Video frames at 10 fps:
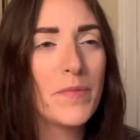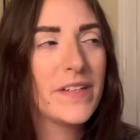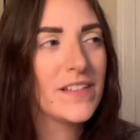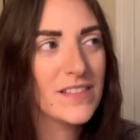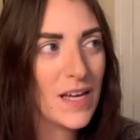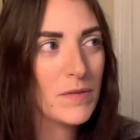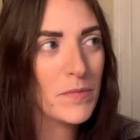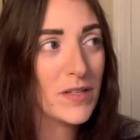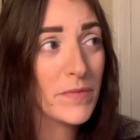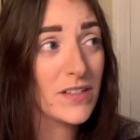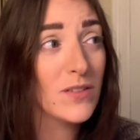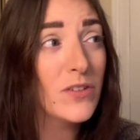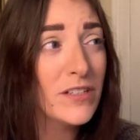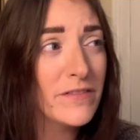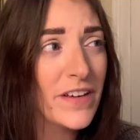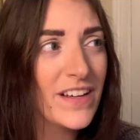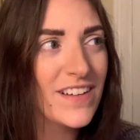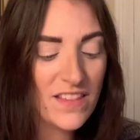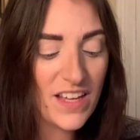because I'm a big Mandalorian fan.